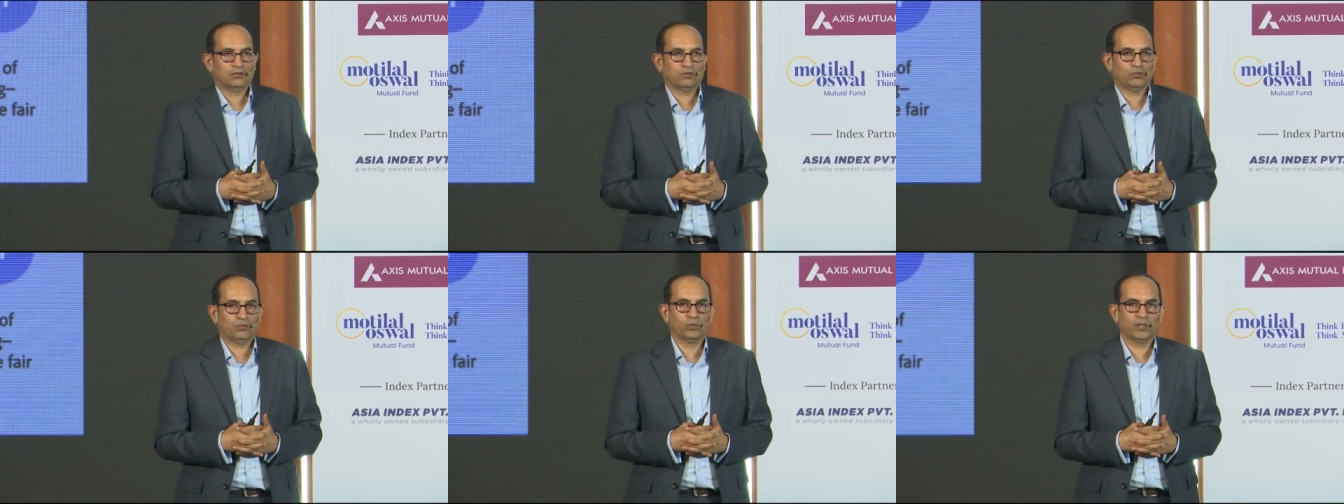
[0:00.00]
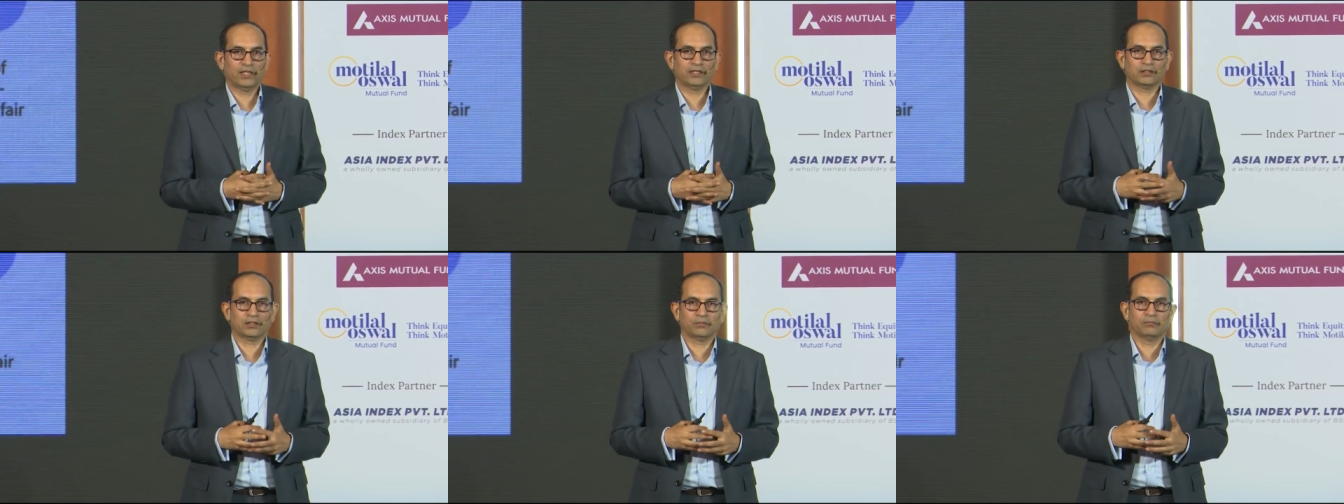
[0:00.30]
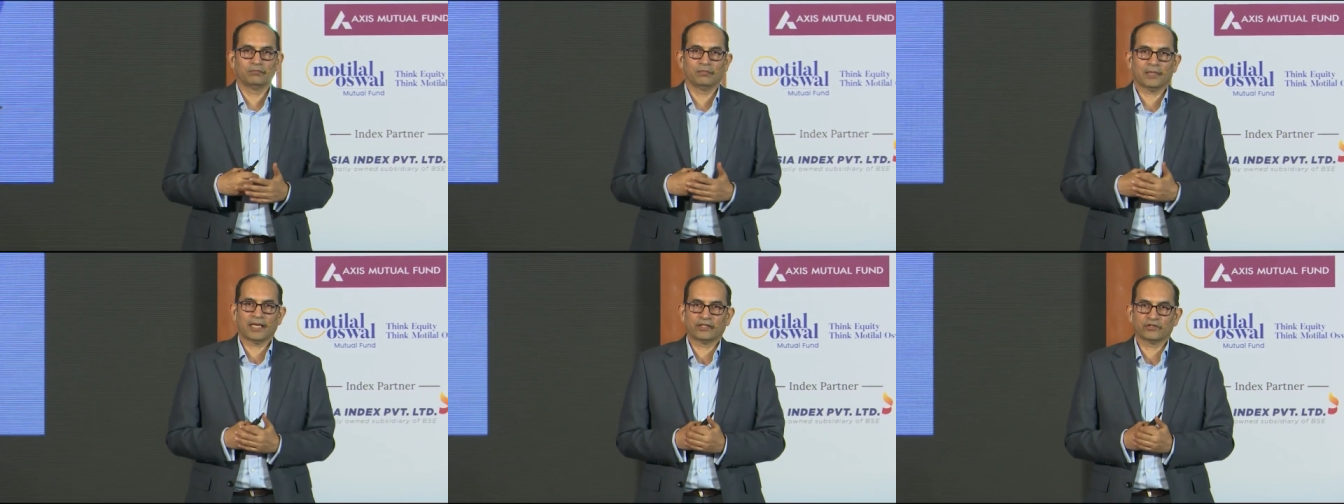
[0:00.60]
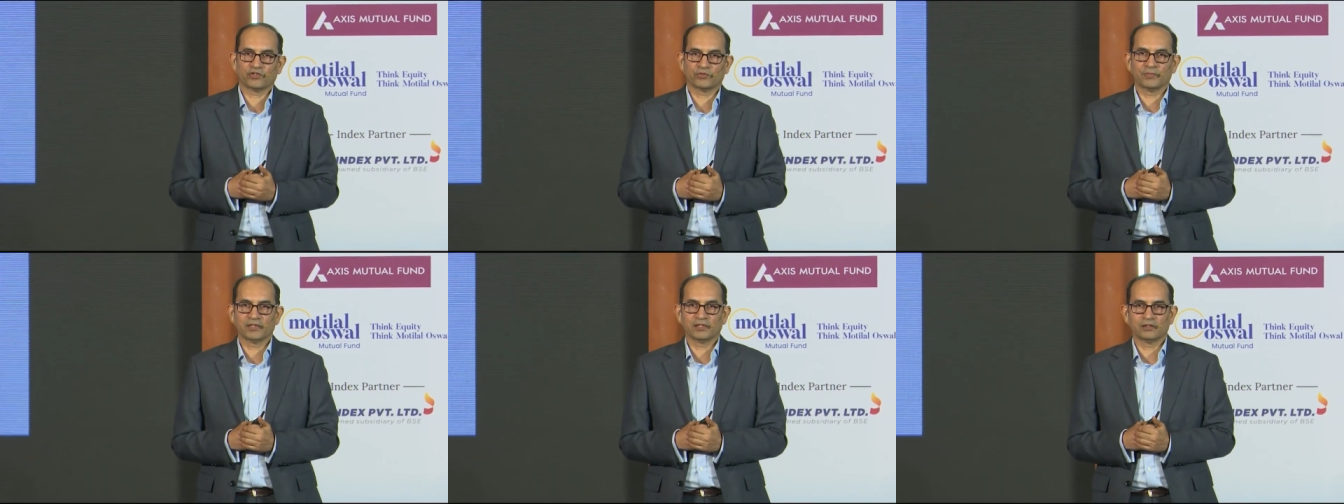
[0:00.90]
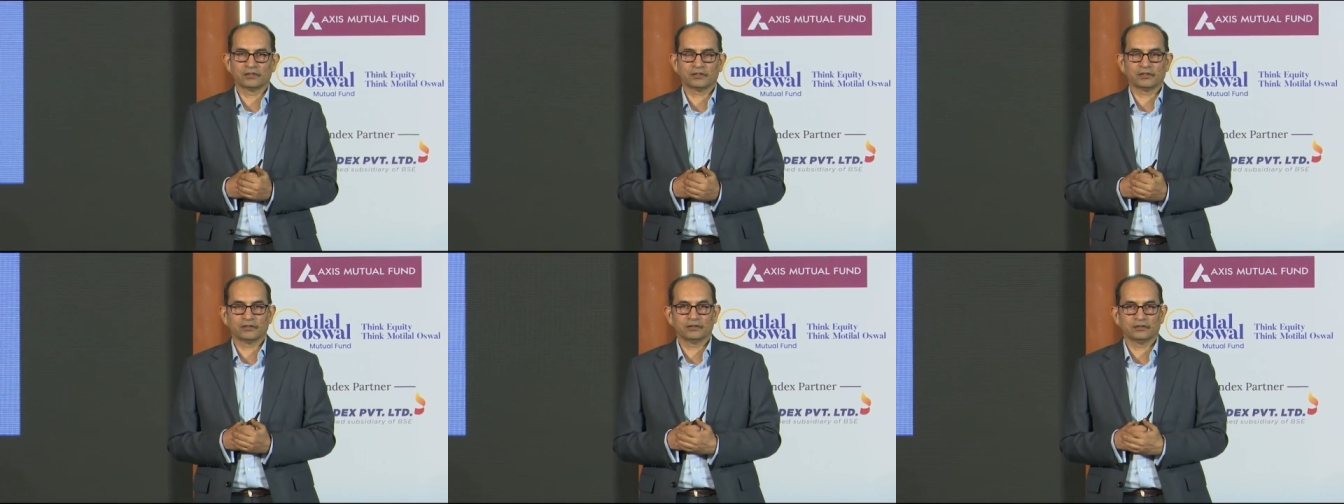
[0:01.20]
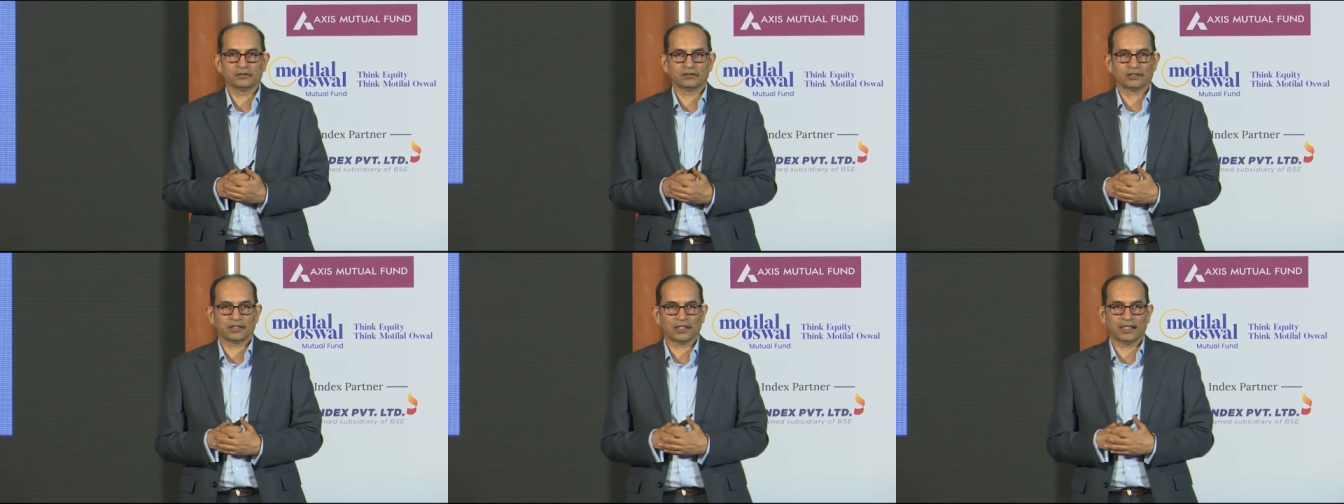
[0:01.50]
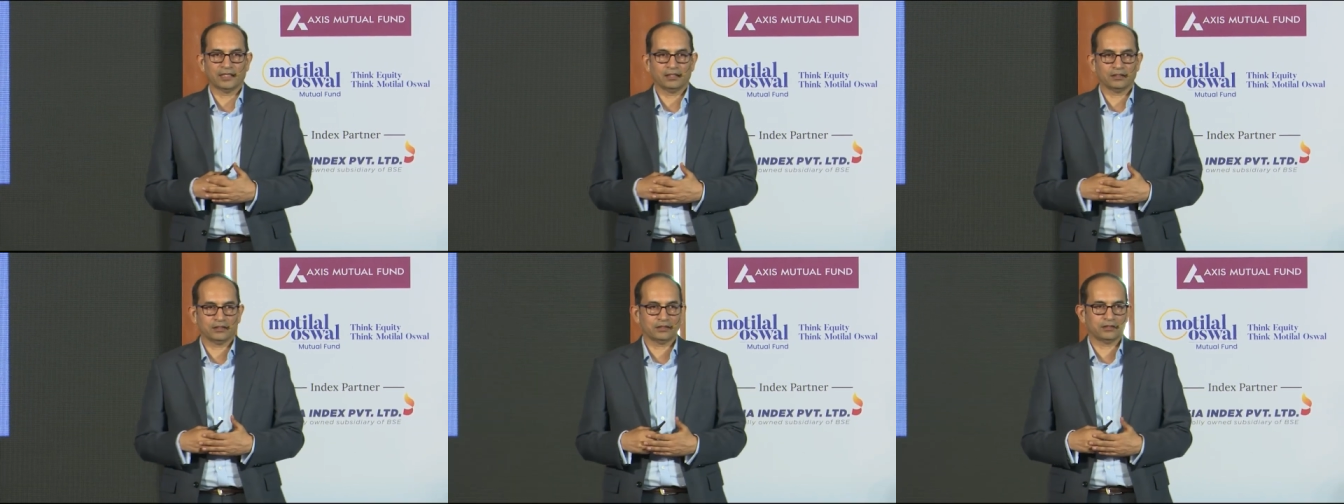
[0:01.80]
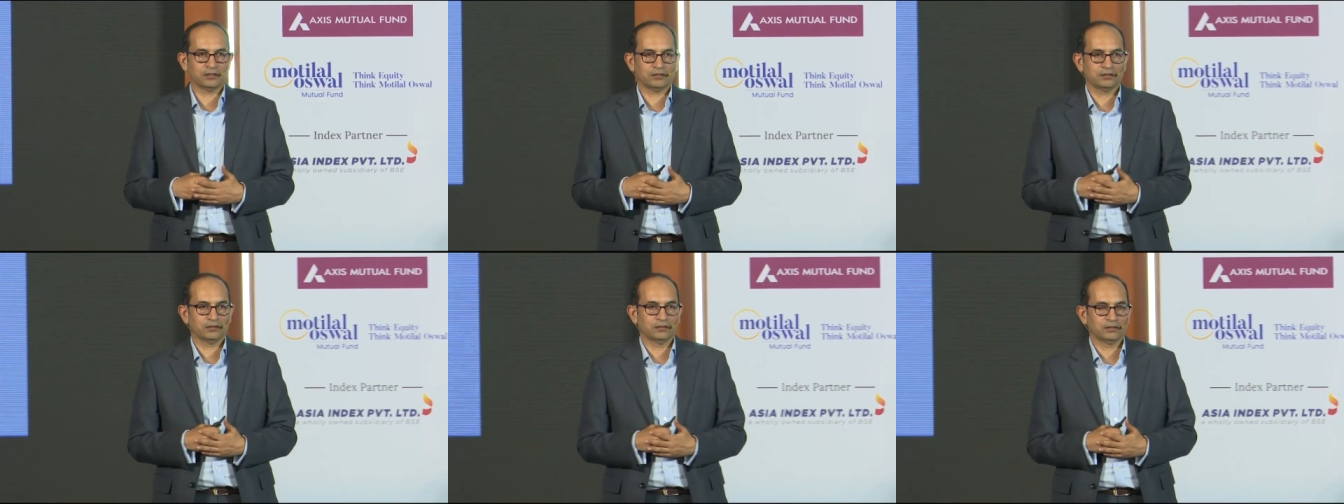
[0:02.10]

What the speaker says: wealth management client,